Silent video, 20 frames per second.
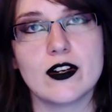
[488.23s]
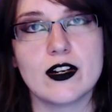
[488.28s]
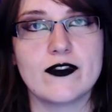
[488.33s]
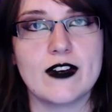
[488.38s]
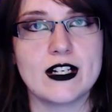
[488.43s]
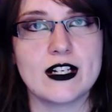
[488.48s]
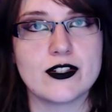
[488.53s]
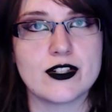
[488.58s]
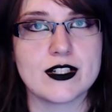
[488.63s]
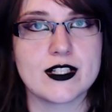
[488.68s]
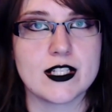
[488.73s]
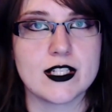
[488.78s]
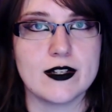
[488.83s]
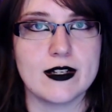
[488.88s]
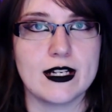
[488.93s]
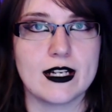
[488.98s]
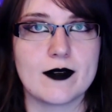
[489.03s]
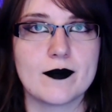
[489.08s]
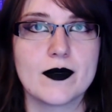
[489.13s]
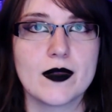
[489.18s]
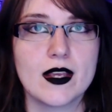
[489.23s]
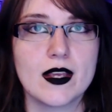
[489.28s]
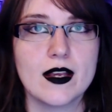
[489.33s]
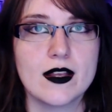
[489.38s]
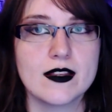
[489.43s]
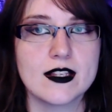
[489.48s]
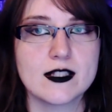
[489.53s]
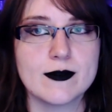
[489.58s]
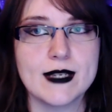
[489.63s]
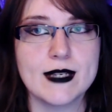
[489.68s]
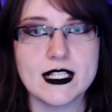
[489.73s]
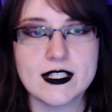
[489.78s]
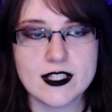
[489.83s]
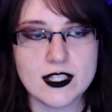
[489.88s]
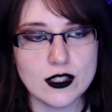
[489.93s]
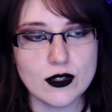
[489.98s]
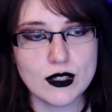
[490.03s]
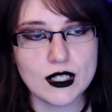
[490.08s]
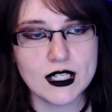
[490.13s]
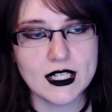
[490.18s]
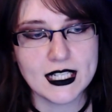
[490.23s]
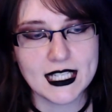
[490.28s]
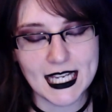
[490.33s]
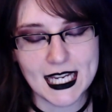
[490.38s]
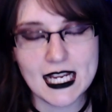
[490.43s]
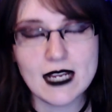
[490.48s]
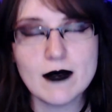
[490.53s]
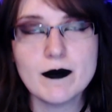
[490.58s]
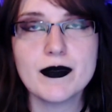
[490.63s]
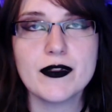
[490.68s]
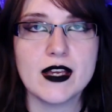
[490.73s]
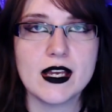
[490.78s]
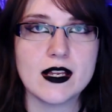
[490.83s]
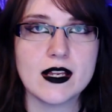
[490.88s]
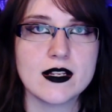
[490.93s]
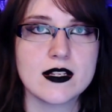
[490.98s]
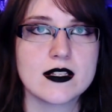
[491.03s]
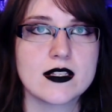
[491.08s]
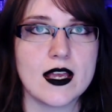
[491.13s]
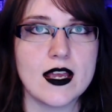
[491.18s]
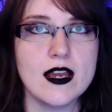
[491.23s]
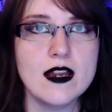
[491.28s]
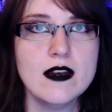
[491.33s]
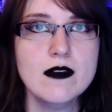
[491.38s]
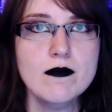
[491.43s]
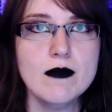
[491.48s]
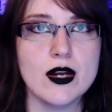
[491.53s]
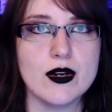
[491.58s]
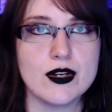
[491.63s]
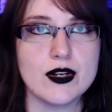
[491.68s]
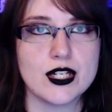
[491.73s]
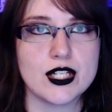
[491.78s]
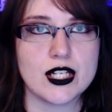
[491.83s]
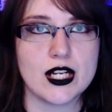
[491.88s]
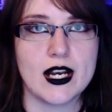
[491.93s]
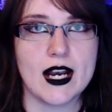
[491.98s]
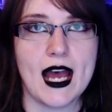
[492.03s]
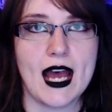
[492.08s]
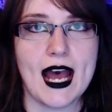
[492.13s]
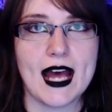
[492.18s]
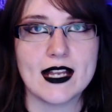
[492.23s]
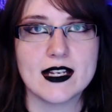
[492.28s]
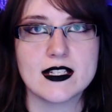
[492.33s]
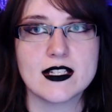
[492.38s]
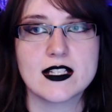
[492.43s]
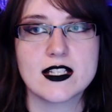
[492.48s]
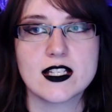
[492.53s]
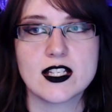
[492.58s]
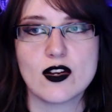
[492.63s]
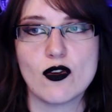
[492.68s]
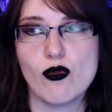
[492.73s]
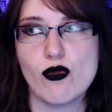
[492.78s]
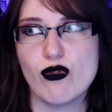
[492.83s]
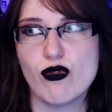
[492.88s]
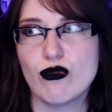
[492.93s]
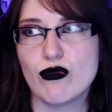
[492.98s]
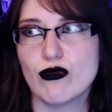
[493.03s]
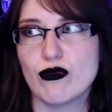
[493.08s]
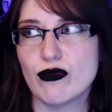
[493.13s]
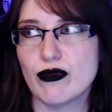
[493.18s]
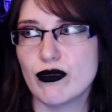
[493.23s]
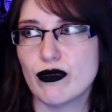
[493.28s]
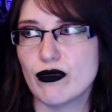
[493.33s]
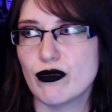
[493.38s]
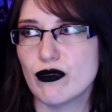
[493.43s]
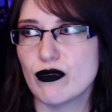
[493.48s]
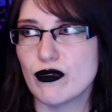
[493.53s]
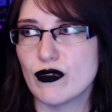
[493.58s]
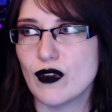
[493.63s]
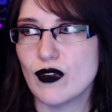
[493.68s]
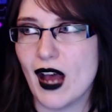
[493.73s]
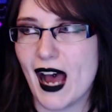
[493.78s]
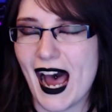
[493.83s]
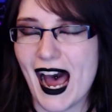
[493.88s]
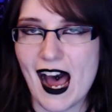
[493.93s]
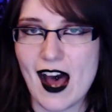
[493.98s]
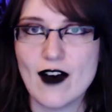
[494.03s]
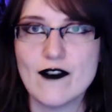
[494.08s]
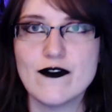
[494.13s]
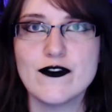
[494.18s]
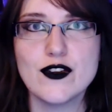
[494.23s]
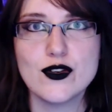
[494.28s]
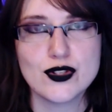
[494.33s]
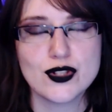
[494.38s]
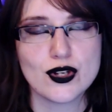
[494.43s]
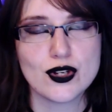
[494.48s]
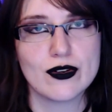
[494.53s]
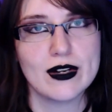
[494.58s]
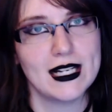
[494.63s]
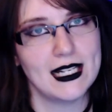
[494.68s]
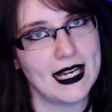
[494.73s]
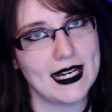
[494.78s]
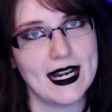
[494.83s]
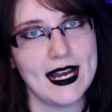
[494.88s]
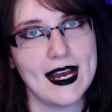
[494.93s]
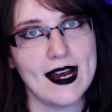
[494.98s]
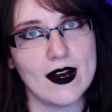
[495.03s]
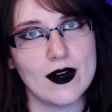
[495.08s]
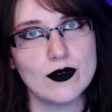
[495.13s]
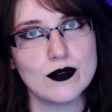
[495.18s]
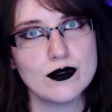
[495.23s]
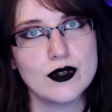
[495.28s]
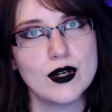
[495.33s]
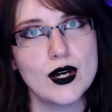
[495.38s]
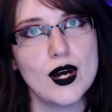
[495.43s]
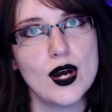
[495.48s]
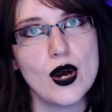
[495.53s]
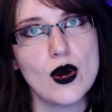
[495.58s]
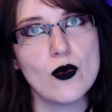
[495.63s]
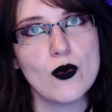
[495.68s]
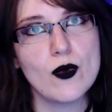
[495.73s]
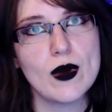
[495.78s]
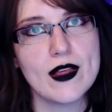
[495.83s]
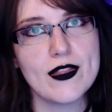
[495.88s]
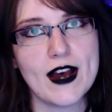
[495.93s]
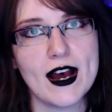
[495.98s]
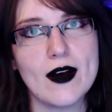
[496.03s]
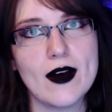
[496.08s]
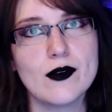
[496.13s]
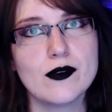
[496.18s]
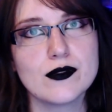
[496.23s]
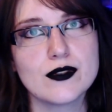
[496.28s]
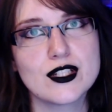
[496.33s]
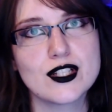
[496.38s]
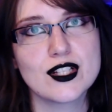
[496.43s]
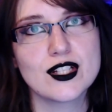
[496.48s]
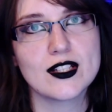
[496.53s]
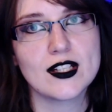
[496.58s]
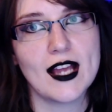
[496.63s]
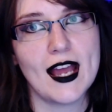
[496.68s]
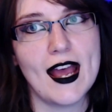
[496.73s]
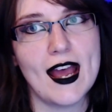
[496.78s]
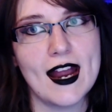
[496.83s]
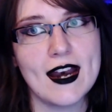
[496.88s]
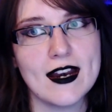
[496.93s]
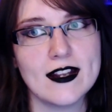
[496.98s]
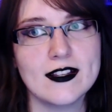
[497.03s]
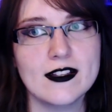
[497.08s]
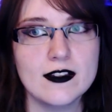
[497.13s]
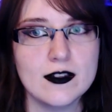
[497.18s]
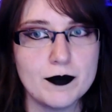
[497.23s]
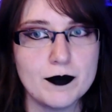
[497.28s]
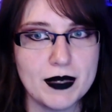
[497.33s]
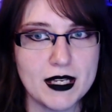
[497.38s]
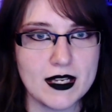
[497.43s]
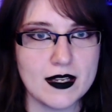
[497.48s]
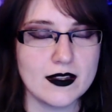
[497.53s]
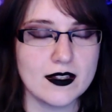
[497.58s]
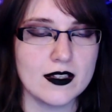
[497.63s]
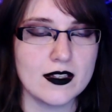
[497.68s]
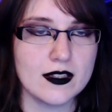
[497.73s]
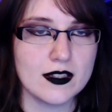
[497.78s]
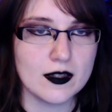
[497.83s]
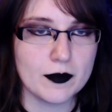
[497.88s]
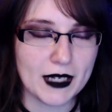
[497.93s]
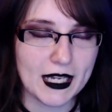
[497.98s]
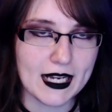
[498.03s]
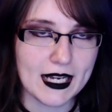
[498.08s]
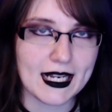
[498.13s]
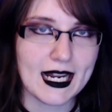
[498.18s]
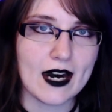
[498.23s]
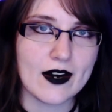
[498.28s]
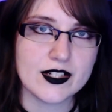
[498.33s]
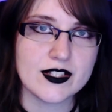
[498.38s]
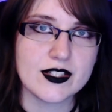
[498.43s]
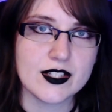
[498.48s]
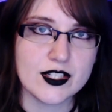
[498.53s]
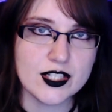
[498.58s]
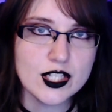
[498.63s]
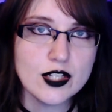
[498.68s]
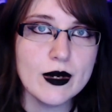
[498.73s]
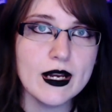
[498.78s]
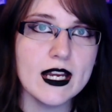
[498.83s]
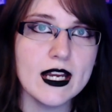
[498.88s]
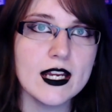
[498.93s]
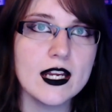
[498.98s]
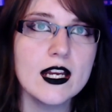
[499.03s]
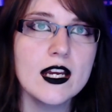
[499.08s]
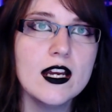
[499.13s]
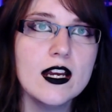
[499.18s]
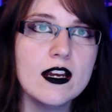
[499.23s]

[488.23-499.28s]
adventurers are doing. This means that you can keep things in motion and have your story laid out without anything that the player characters are doing